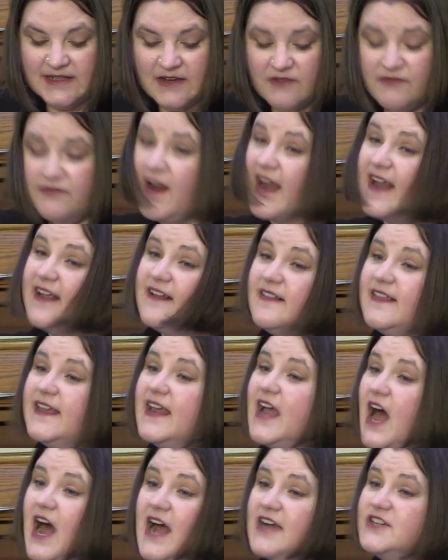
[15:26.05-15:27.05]

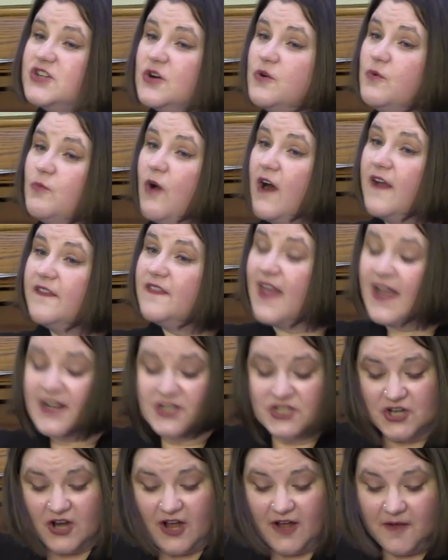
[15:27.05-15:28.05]
Frankly, I don't want
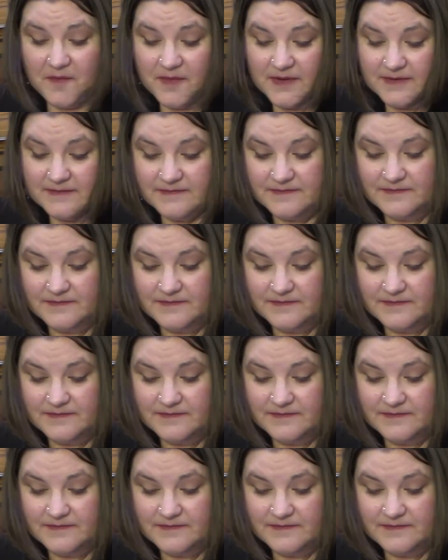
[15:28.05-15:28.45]
that job.